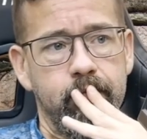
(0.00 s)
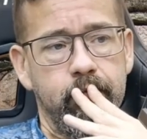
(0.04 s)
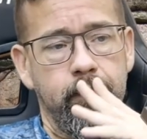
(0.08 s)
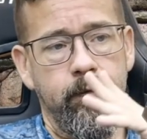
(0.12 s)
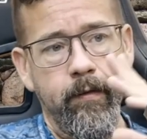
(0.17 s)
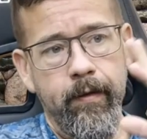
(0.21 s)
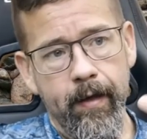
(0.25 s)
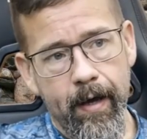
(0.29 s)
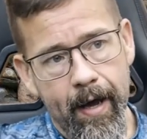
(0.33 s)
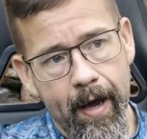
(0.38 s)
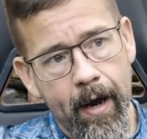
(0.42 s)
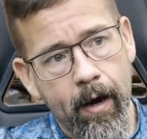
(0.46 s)

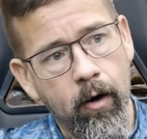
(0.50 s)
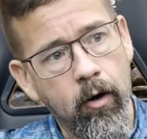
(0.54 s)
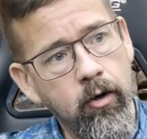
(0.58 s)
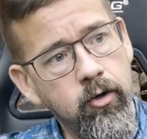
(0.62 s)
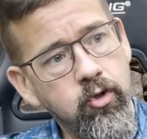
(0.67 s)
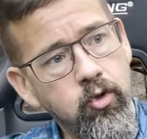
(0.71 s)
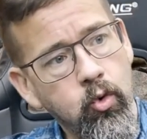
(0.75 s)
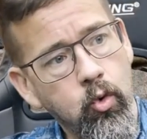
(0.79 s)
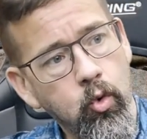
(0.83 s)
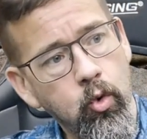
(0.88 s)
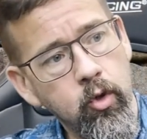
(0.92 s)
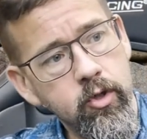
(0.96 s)
The IR
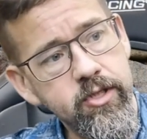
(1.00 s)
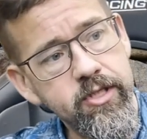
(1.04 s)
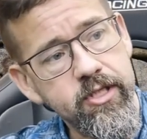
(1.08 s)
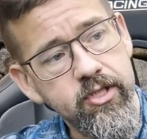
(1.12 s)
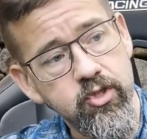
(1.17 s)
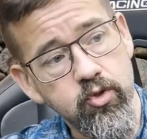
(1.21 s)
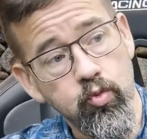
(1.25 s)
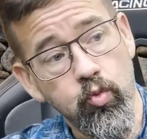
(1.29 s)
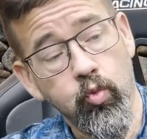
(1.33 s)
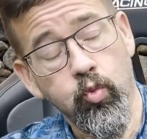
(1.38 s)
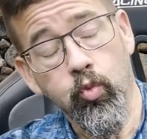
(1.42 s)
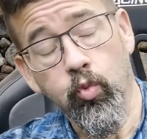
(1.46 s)
torch
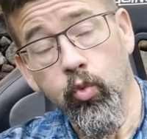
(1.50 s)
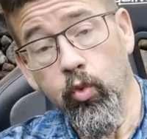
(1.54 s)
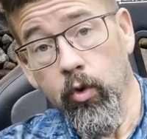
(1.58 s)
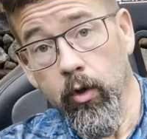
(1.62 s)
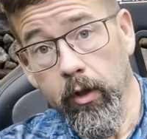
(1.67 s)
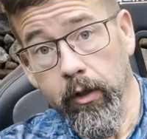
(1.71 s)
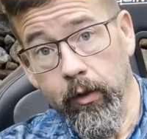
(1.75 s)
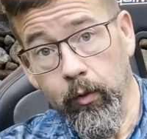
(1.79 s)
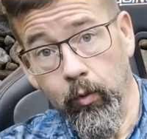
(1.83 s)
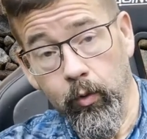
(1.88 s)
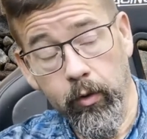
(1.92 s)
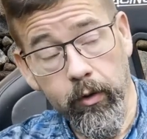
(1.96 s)
is
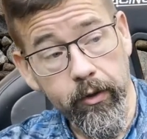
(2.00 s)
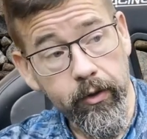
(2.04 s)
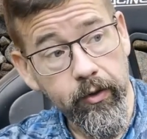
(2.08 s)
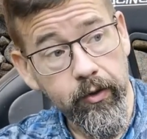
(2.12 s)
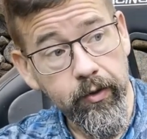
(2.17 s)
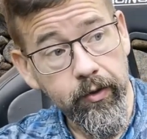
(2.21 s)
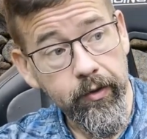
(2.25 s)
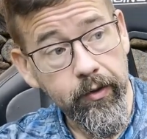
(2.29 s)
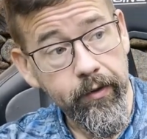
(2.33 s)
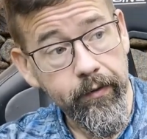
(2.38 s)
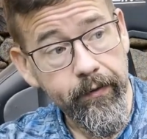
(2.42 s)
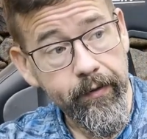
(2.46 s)
really, really
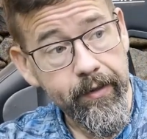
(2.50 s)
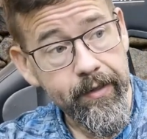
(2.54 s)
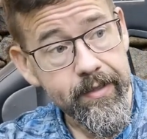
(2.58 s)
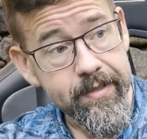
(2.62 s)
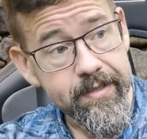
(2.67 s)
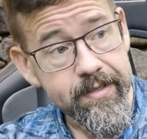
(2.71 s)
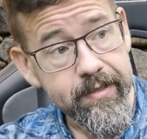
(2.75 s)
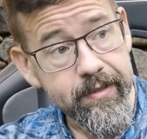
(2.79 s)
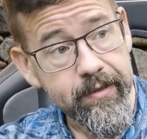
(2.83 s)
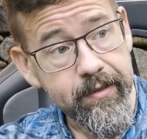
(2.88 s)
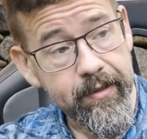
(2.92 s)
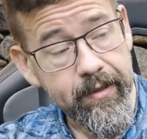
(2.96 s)
good on
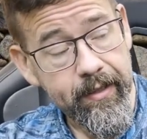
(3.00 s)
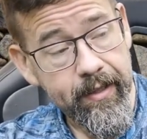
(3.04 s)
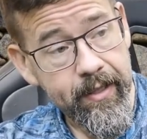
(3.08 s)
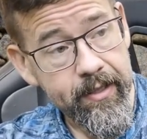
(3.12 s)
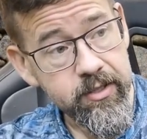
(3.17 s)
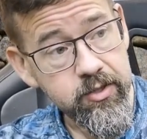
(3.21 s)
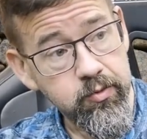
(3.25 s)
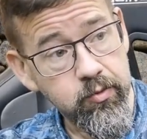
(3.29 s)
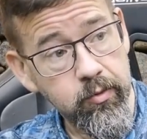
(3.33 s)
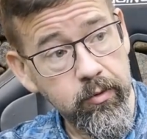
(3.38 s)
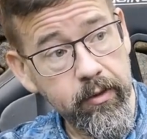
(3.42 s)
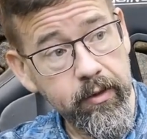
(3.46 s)
this. I
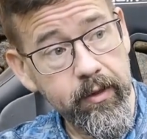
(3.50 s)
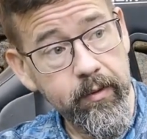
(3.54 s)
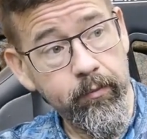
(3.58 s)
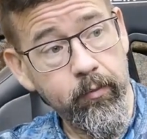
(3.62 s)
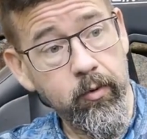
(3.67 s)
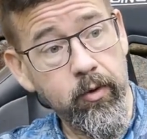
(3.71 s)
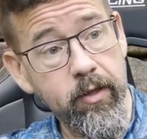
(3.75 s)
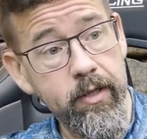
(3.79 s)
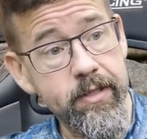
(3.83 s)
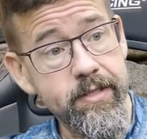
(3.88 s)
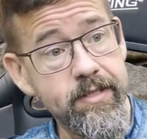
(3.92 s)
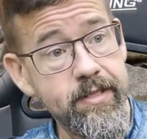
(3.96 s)
was really
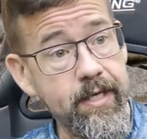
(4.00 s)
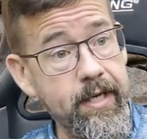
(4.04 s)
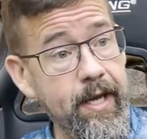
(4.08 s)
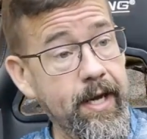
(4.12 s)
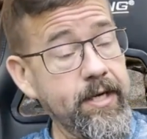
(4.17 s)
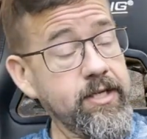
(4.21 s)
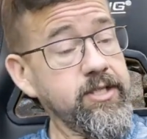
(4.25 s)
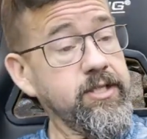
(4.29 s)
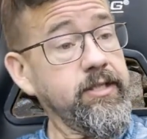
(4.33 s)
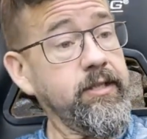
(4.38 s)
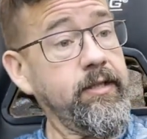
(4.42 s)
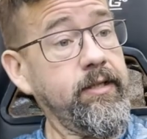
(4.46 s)
impressed. It
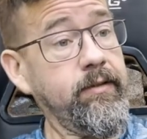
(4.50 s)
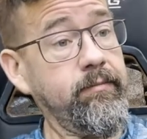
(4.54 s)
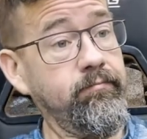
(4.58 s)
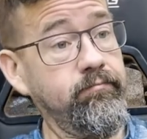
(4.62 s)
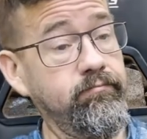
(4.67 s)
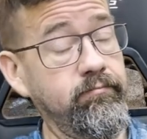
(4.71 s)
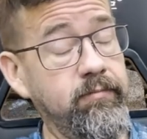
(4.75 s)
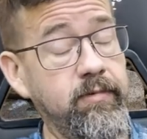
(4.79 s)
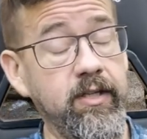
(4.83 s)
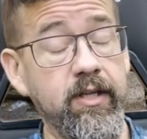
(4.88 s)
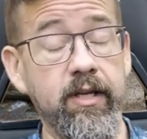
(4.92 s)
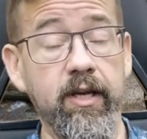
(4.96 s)
actually
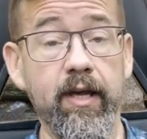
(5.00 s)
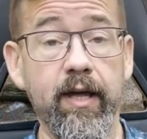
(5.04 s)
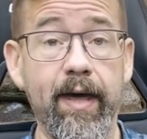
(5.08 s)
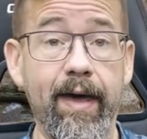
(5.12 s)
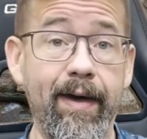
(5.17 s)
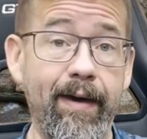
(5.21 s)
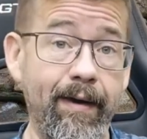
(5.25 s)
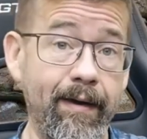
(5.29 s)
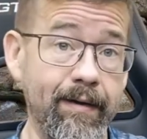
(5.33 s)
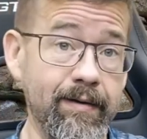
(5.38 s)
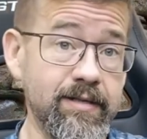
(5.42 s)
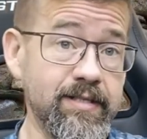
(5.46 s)
did an
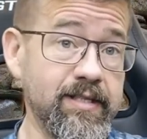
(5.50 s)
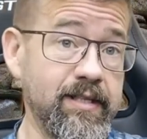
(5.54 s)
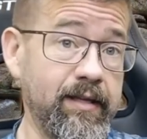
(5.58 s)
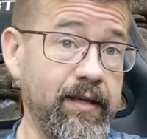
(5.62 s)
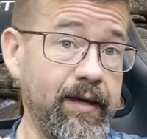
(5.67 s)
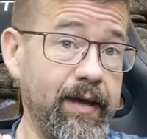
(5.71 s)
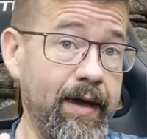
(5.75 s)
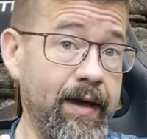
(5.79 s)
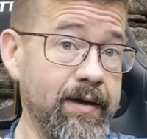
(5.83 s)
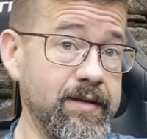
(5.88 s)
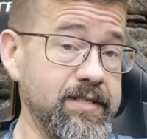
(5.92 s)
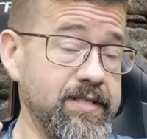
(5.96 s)

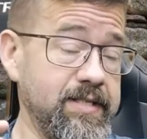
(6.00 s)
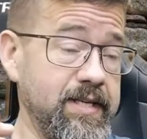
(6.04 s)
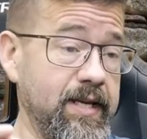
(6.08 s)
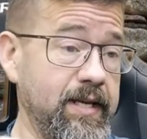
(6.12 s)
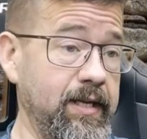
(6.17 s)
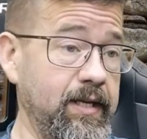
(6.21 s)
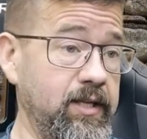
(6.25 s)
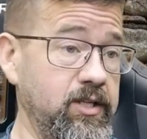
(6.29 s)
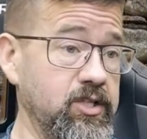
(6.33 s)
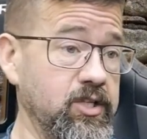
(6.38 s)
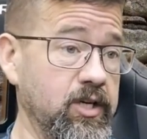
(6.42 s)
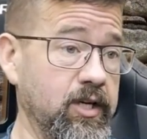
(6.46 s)
excellent,
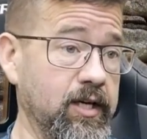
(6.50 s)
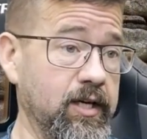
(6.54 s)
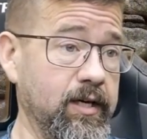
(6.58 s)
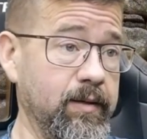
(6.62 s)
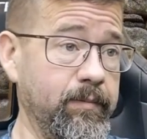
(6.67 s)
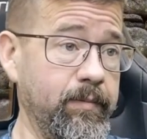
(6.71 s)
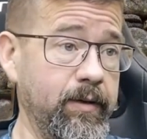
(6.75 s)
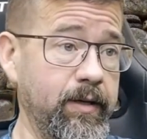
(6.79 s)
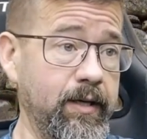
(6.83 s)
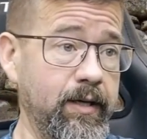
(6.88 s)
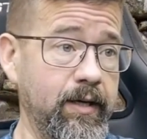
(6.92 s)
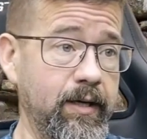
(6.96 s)
outstanding
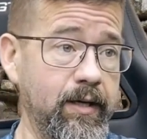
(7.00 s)
job.